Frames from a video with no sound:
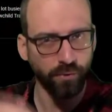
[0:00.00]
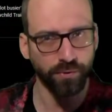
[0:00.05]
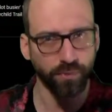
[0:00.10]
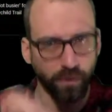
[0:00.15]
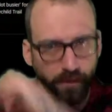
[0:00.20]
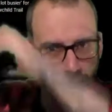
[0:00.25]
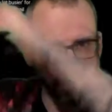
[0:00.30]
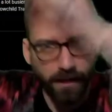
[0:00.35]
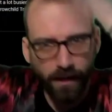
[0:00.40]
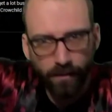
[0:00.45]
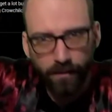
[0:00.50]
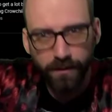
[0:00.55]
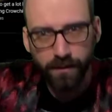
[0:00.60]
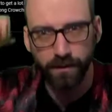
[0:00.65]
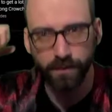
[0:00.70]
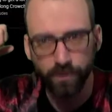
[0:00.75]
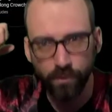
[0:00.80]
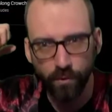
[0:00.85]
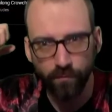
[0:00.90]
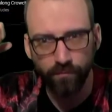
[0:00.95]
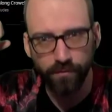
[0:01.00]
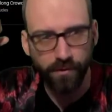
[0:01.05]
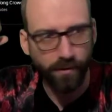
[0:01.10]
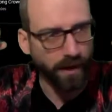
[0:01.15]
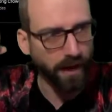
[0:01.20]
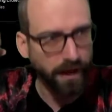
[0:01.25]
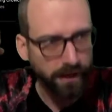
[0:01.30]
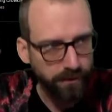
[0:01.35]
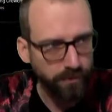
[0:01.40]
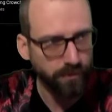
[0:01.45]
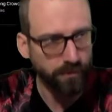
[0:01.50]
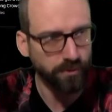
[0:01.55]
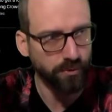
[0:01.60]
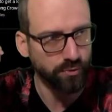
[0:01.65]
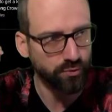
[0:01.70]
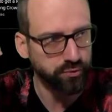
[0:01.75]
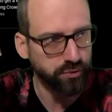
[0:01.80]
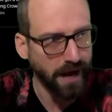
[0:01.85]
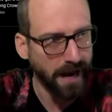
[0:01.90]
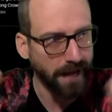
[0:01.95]
You carry the canoe over your head. You
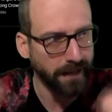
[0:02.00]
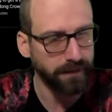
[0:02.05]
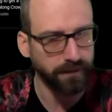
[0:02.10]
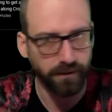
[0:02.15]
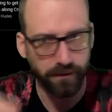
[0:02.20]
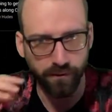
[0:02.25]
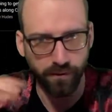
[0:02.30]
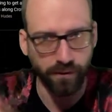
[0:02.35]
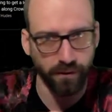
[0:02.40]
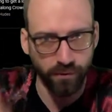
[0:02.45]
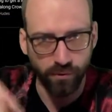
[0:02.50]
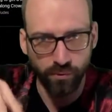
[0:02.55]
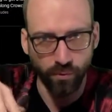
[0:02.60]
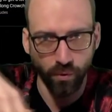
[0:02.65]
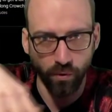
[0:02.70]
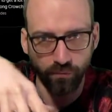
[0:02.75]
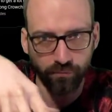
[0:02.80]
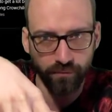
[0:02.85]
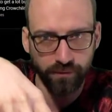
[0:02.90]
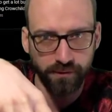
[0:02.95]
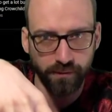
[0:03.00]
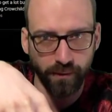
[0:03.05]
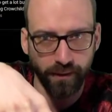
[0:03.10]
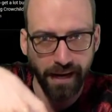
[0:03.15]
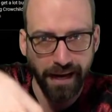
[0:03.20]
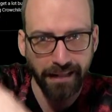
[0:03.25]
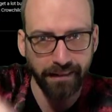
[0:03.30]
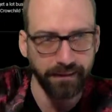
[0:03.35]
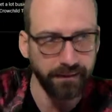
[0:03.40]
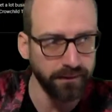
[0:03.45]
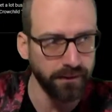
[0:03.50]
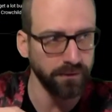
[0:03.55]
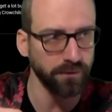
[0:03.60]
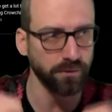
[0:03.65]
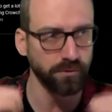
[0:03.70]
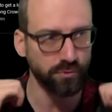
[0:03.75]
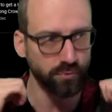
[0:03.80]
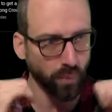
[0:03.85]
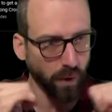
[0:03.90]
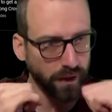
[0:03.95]
track, and then you canoe over to an island. Then you
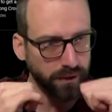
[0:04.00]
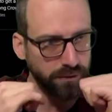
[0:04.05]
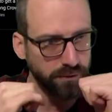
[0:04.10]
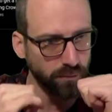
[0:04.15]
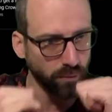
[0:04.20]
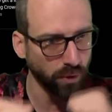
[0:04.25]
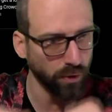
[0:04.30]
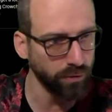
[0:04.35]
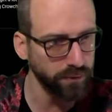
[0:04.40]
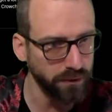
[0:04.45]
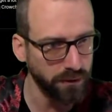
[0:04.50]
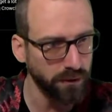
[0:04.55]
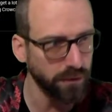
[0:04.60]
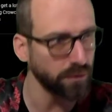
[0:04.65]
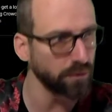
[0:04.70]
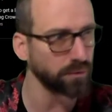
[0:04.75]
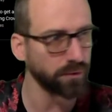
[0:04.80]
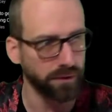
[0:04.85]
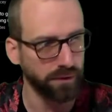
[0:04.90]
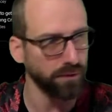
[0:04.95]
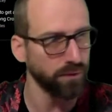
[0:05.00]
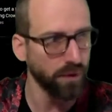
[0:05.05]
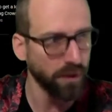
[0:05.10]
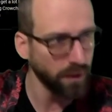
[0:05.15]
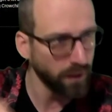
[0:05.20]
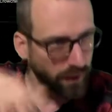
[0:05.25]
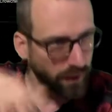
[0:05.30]
walk some more with the canoe. Then you